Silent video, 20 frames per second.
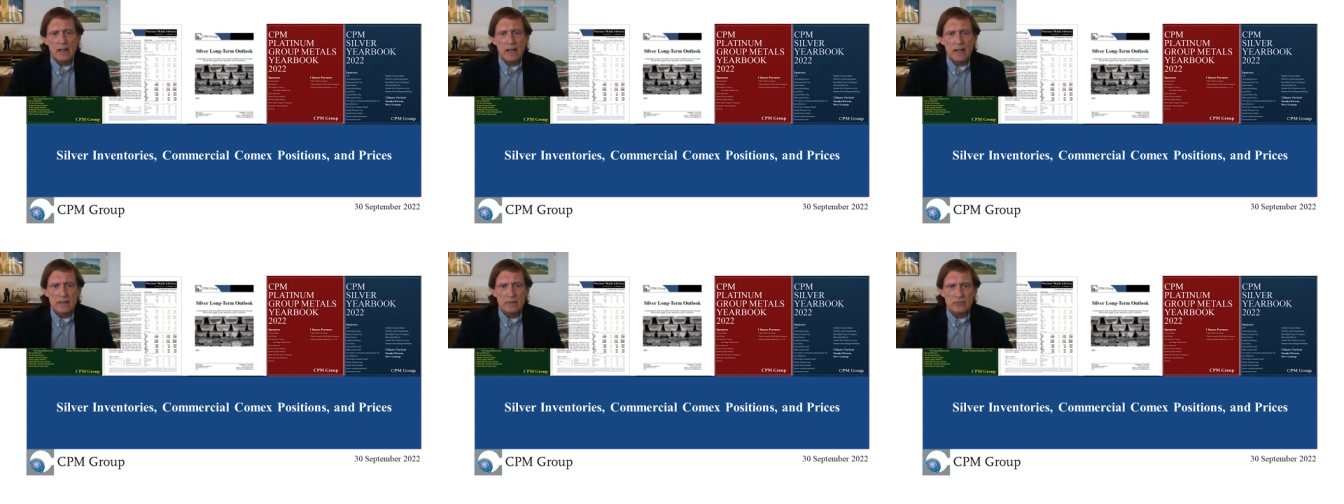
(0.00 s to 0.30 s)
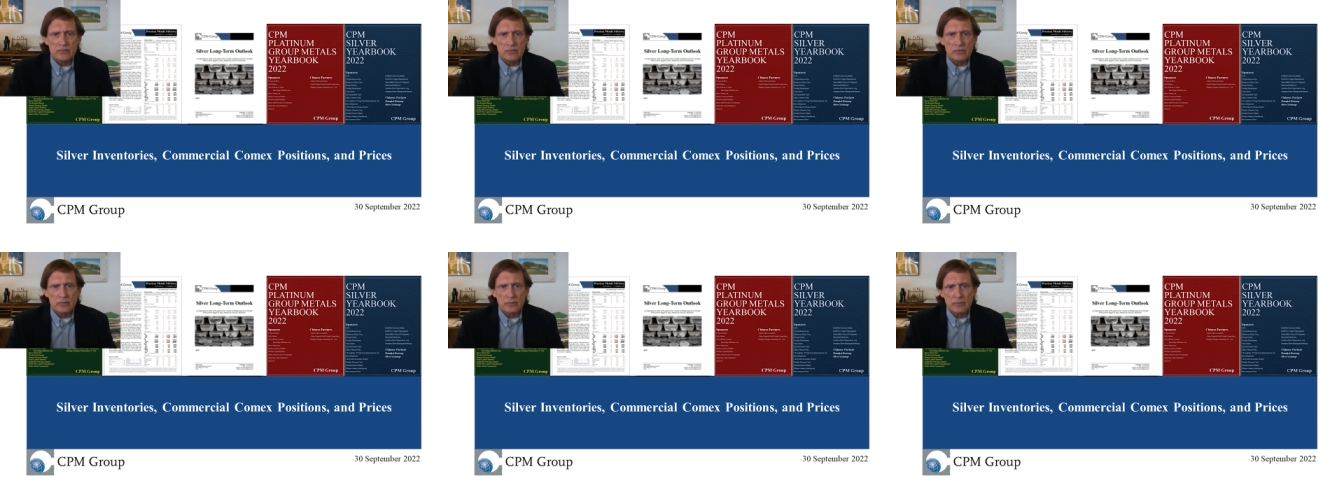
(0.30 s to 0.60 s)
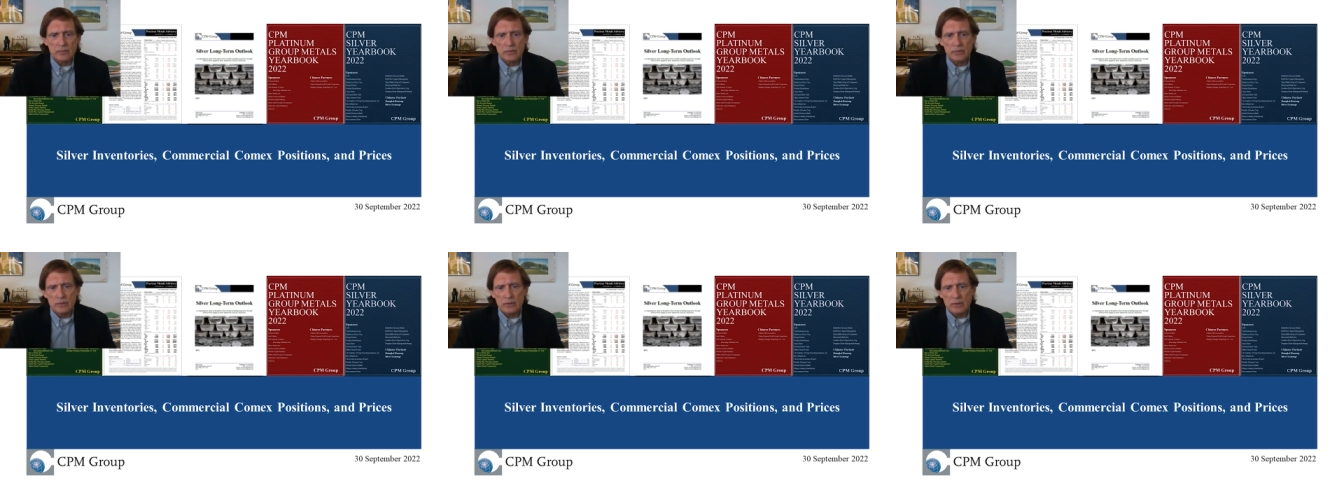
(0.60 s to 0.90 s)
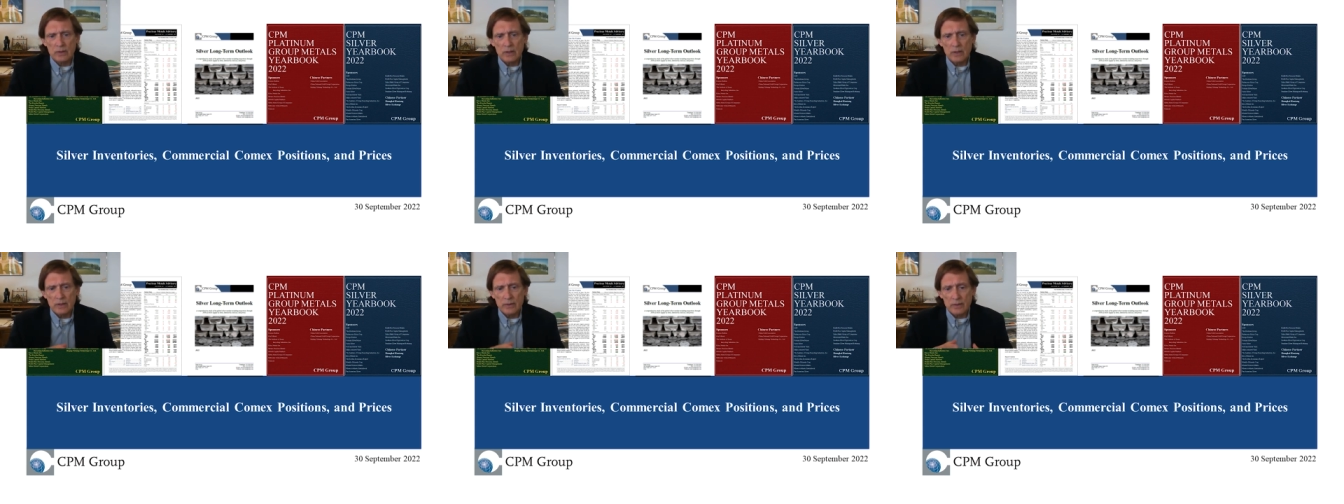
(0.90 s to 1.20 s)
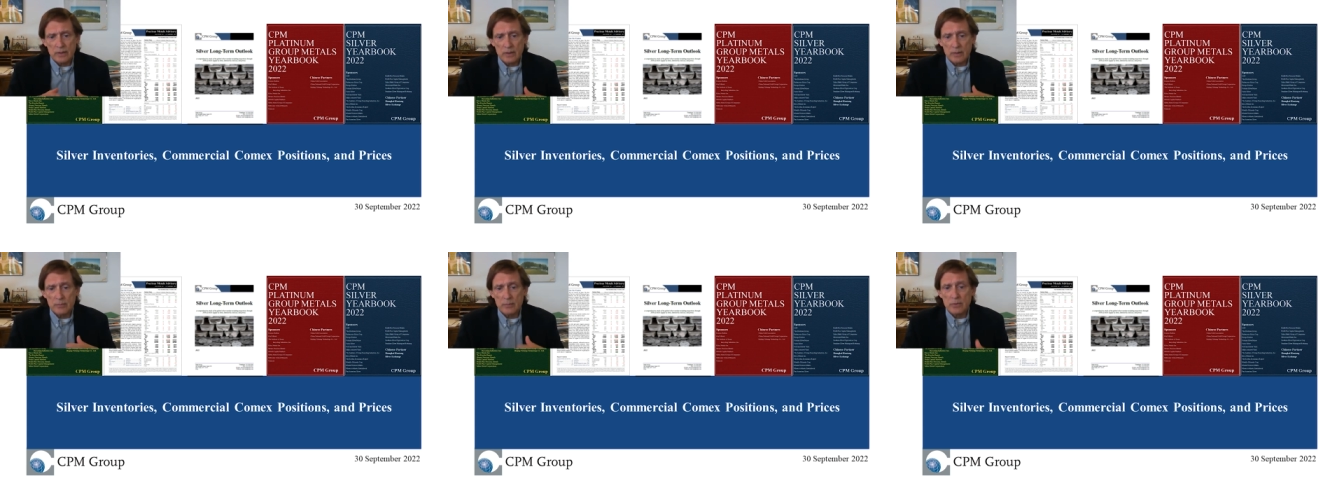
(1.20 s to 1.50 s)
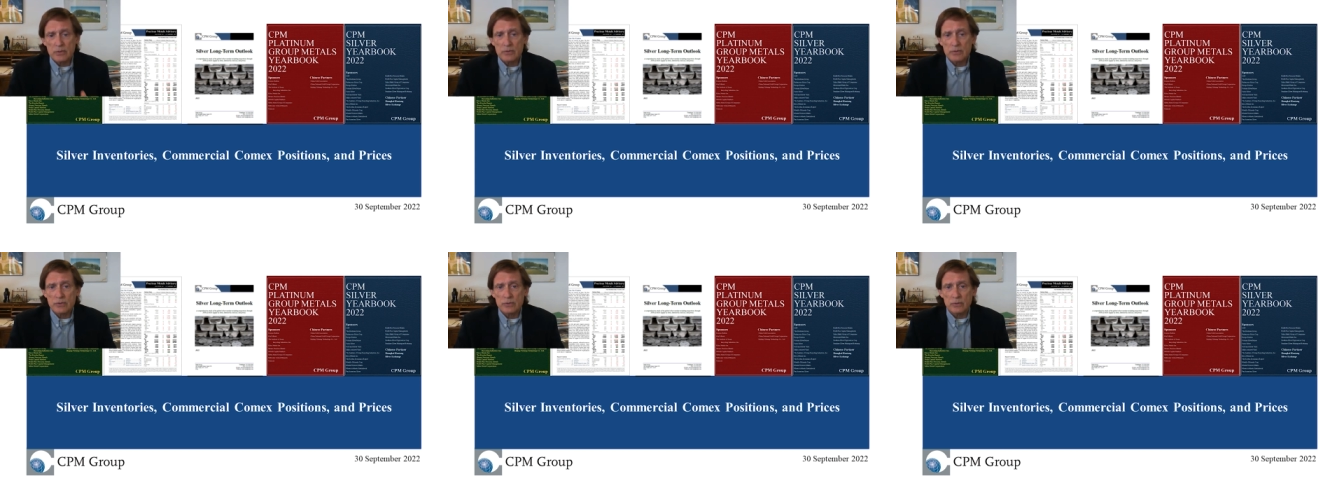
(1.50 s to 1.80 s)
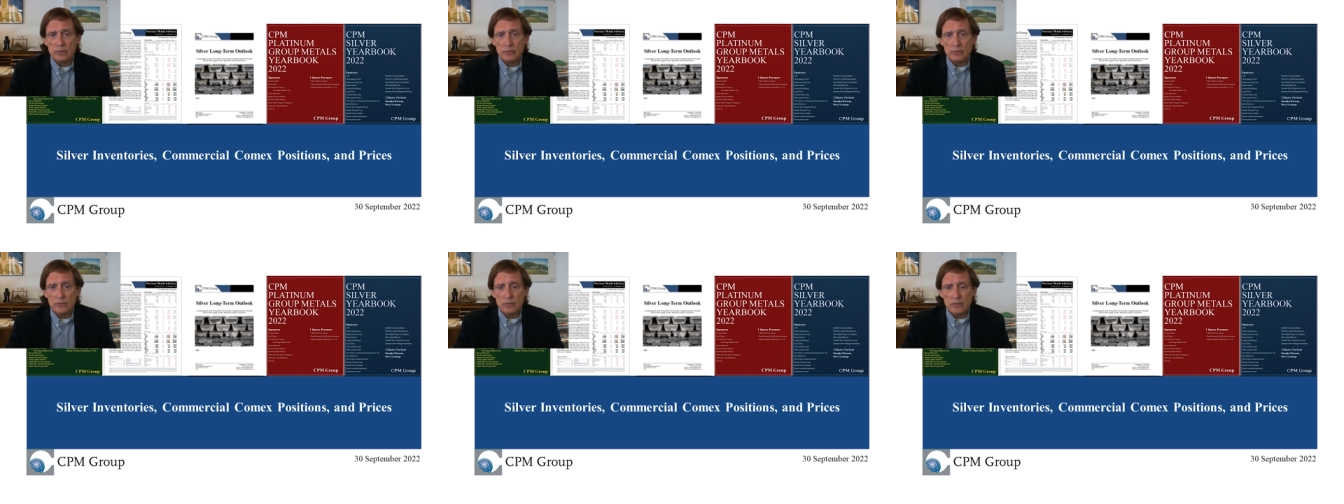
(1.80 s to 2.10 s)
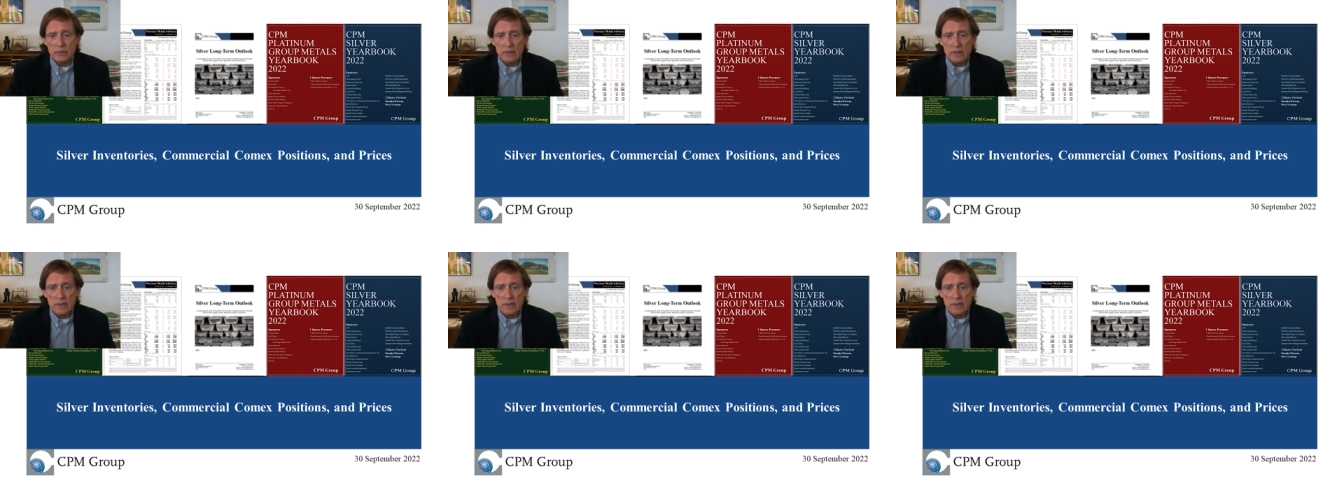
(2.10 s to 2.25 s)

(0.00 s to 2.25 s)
and silver, uh, the commercial